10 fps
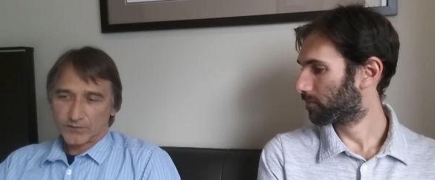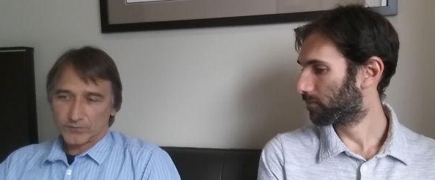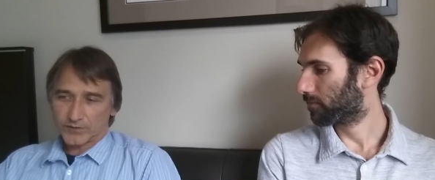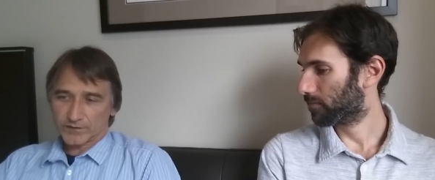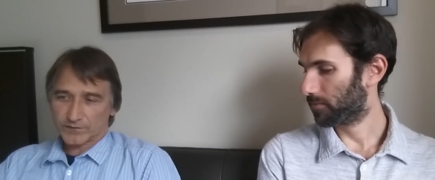
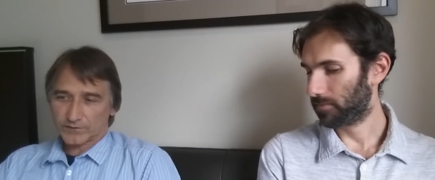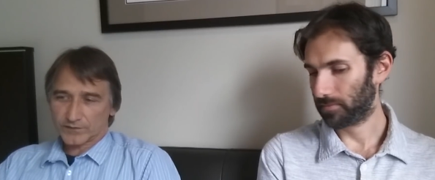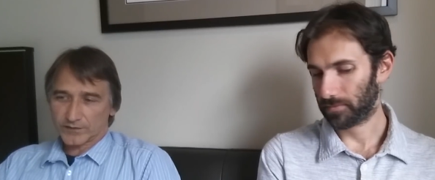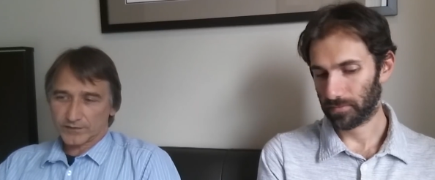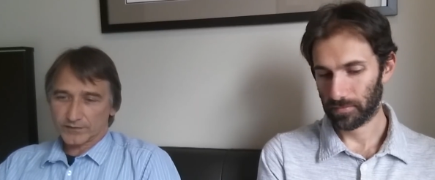Speaker 1: what's,
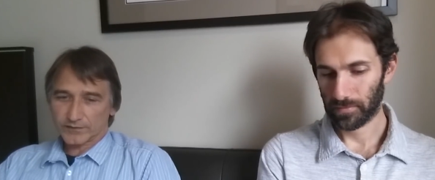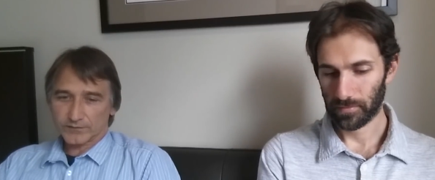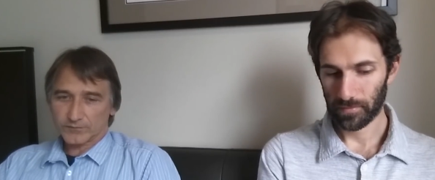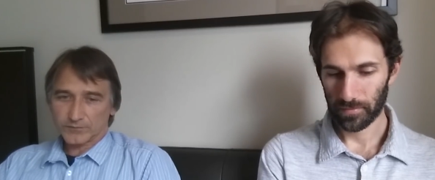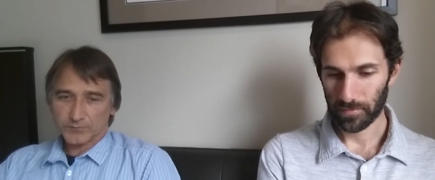uh,
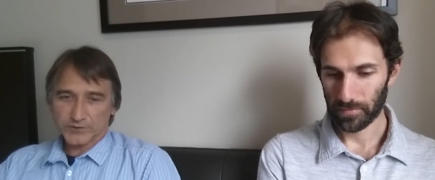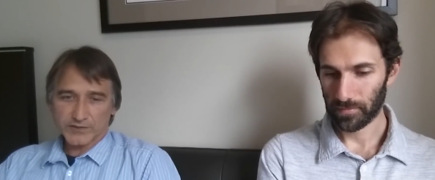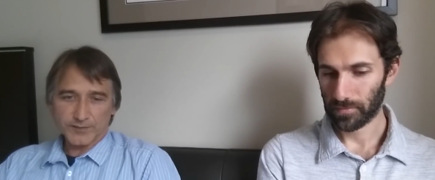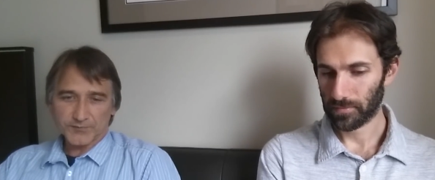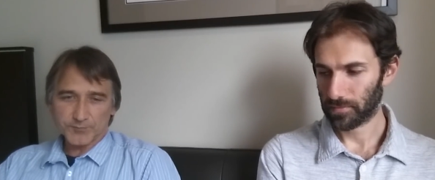what
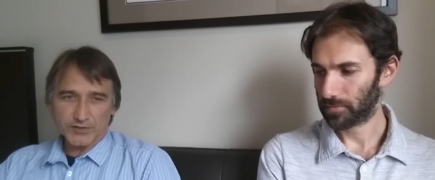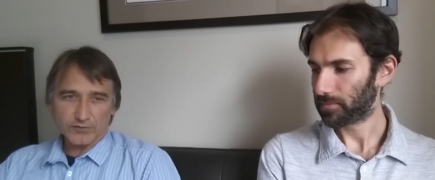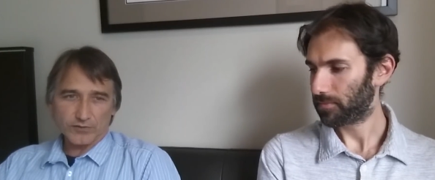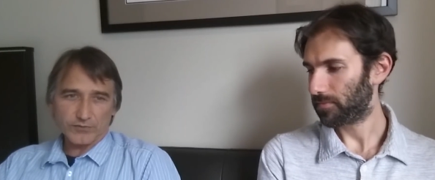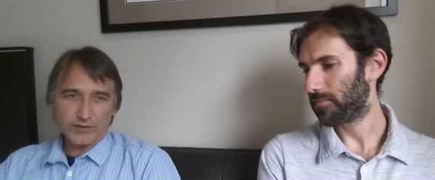keeps me
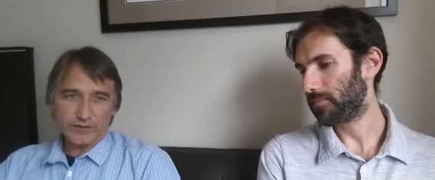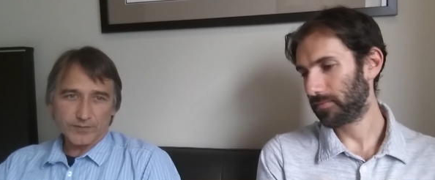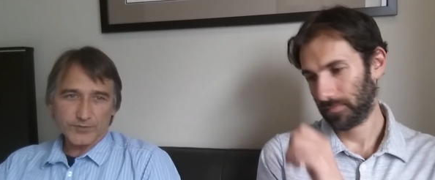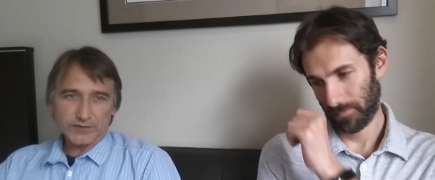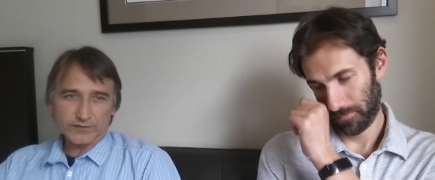going. I
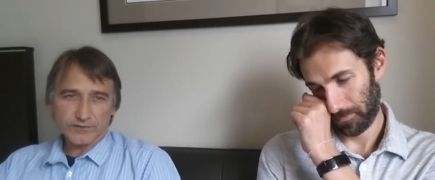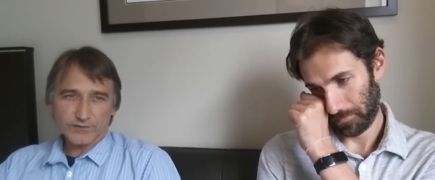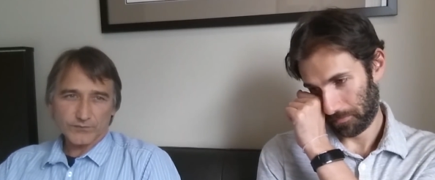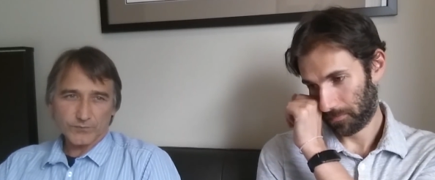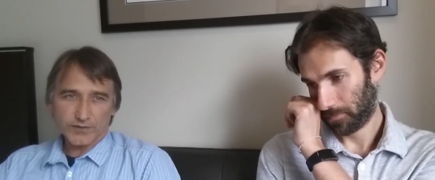mean, this
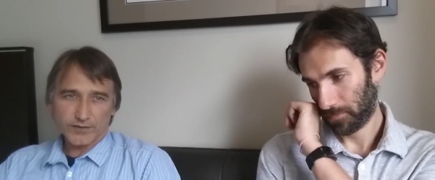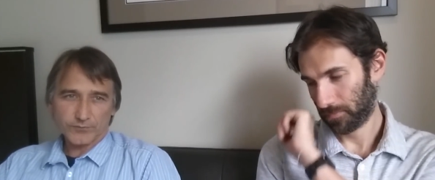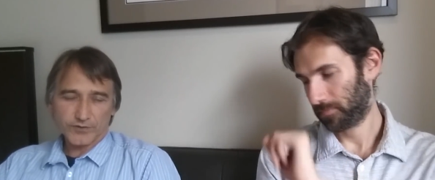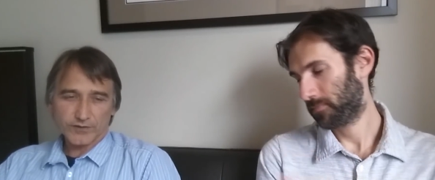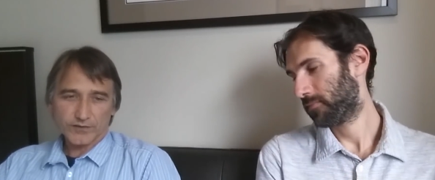is why
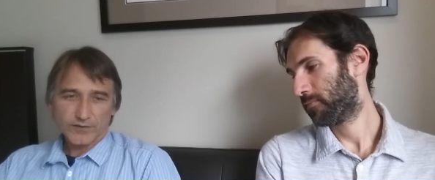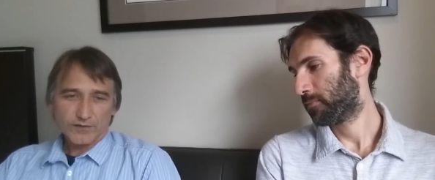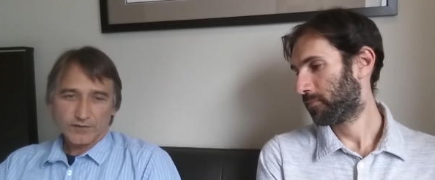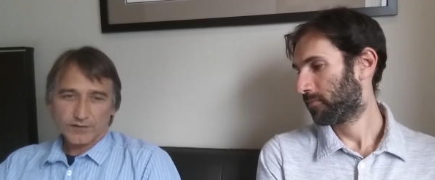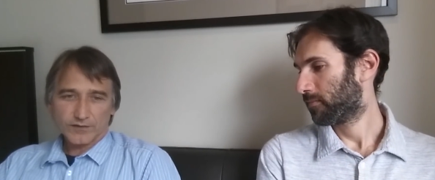we
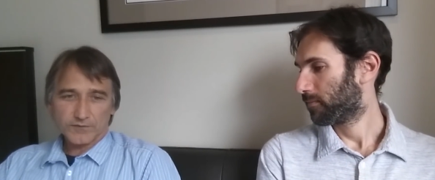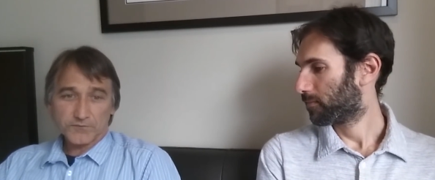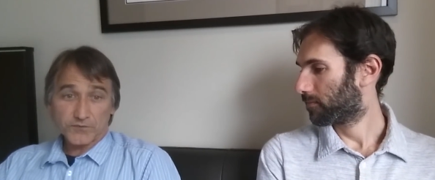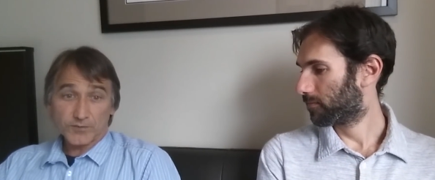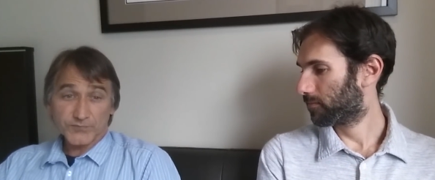uh,
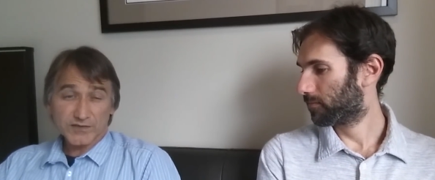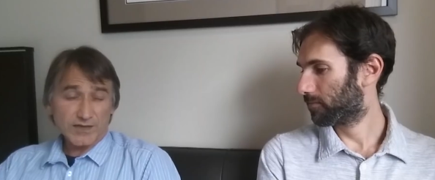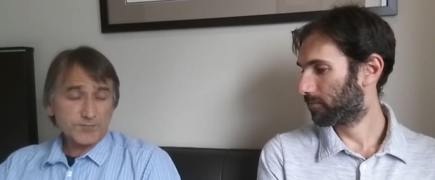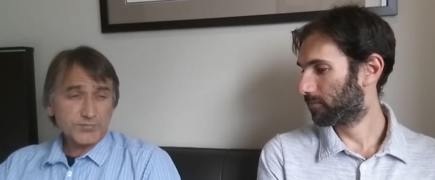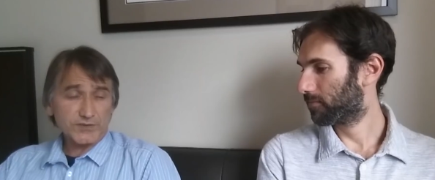formed a
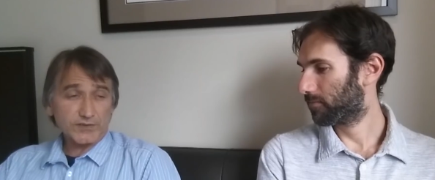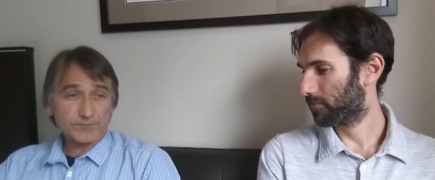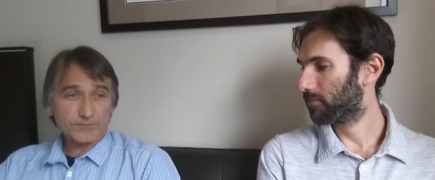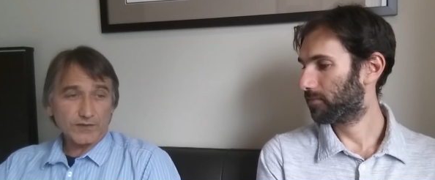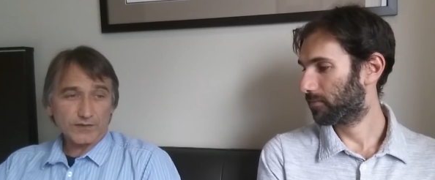company.
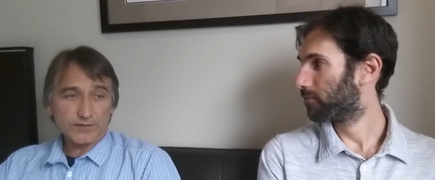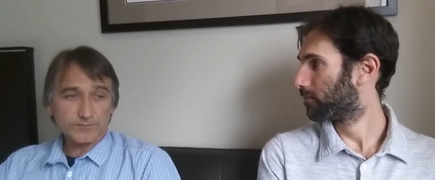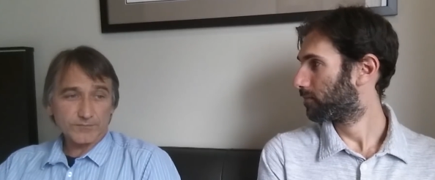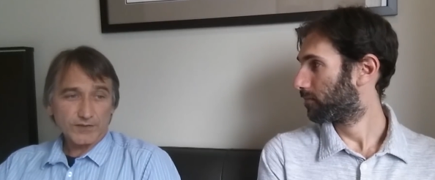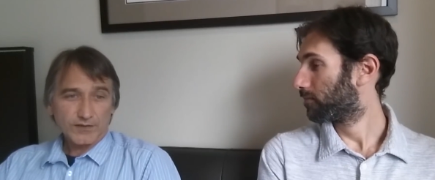
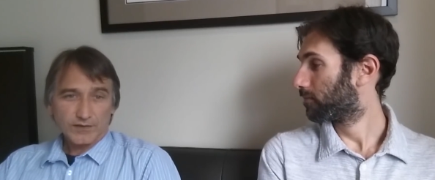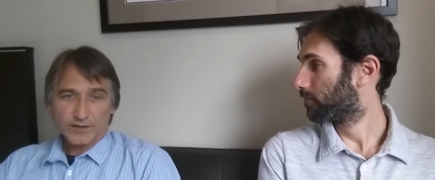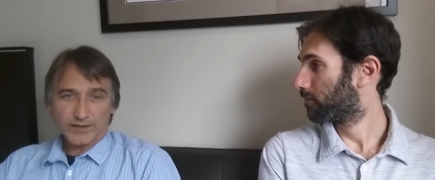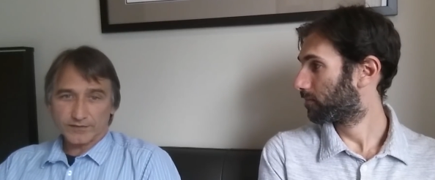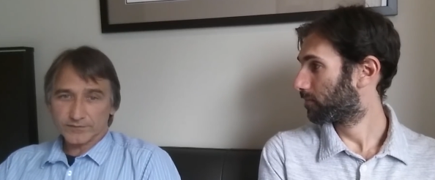Um,
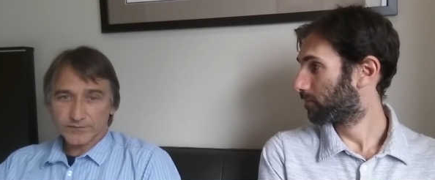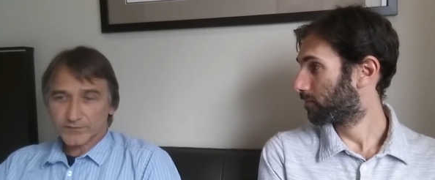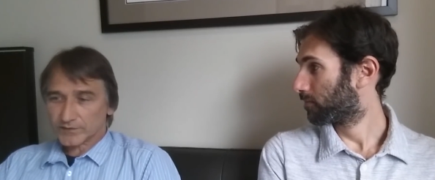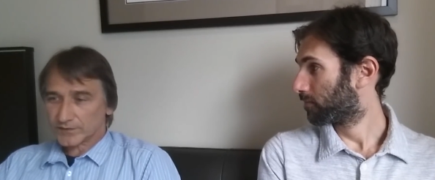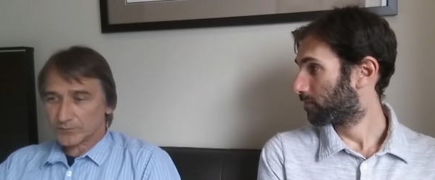and
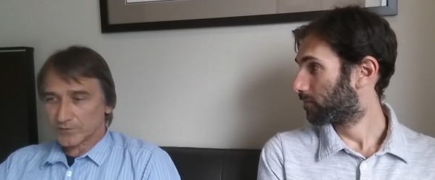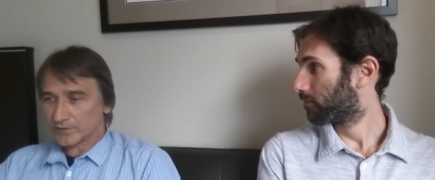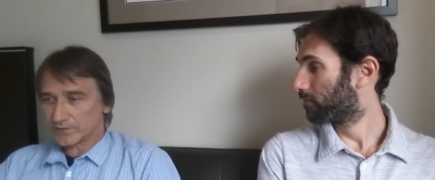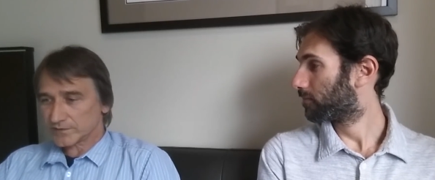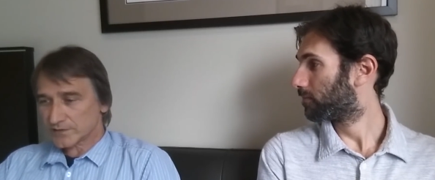uh,
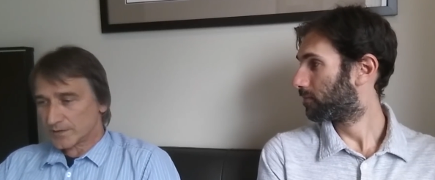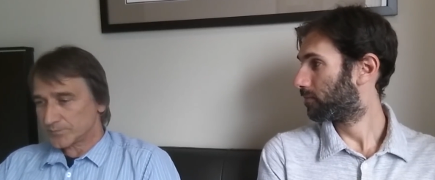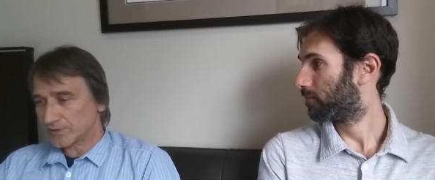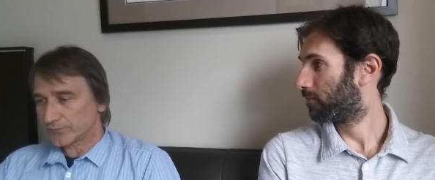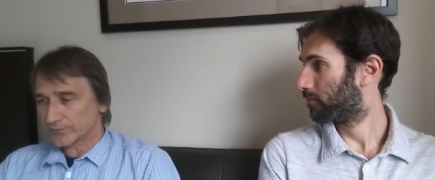within this
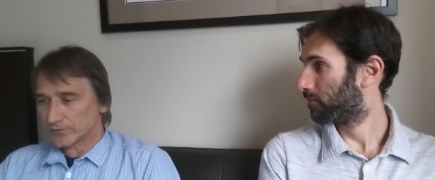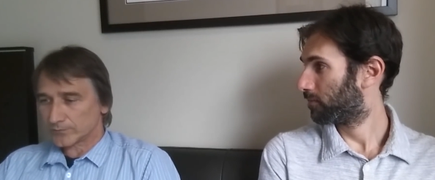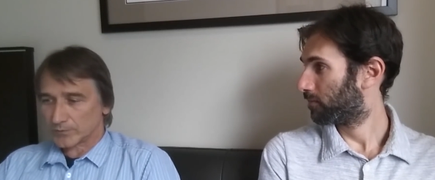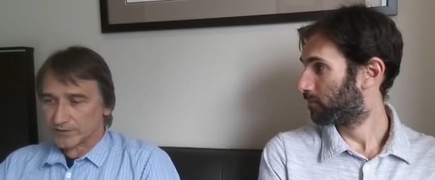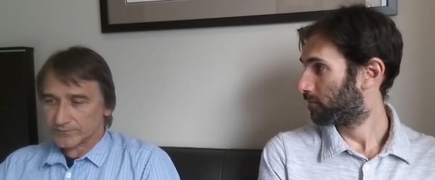company, we've got a
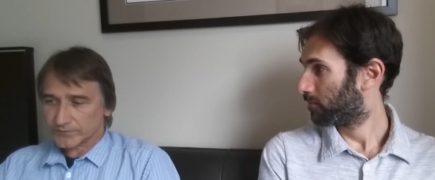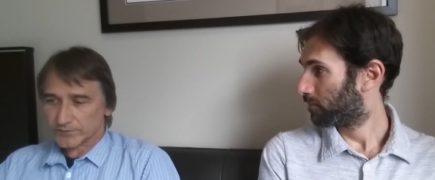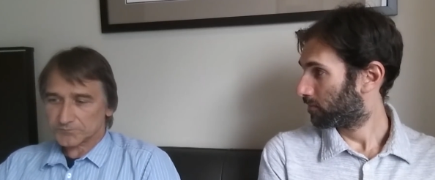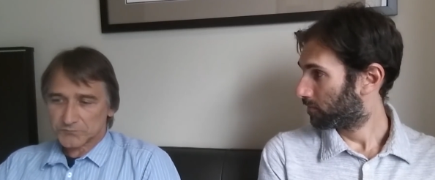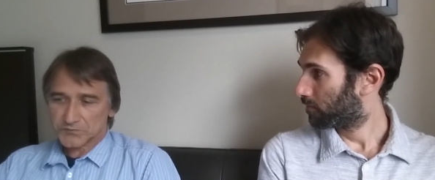
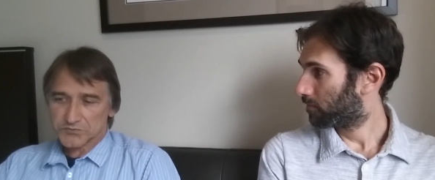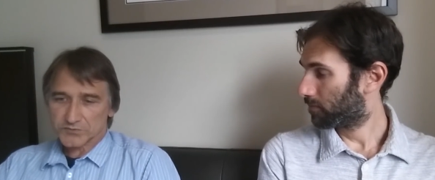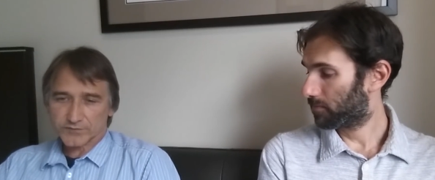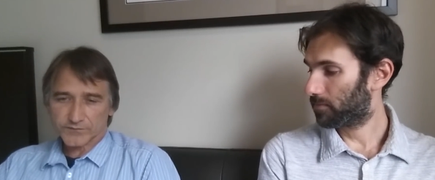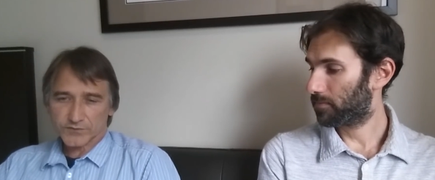wonderful
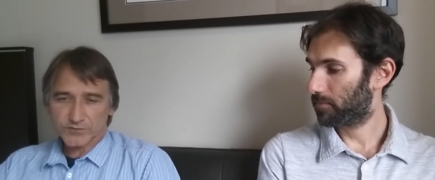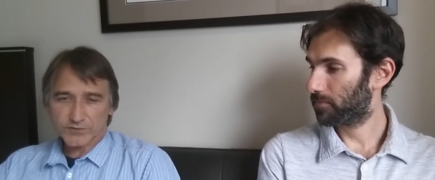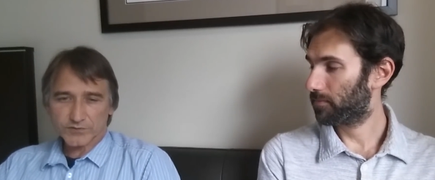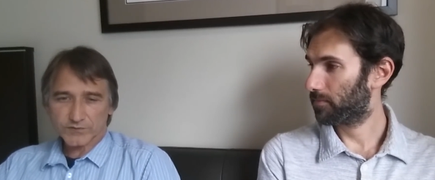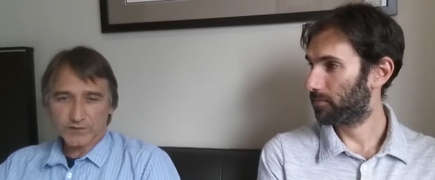
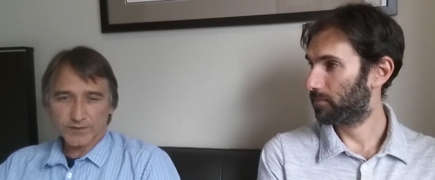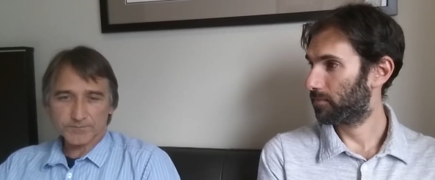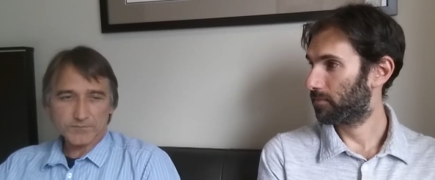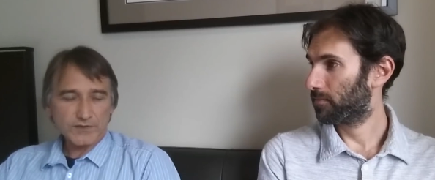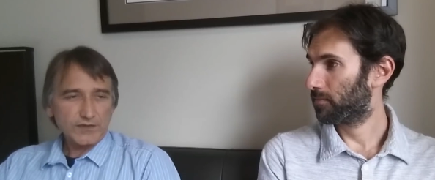neurodivergent
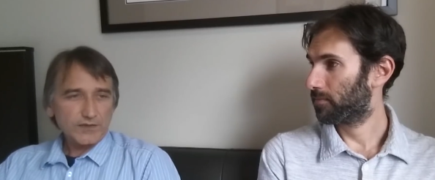um,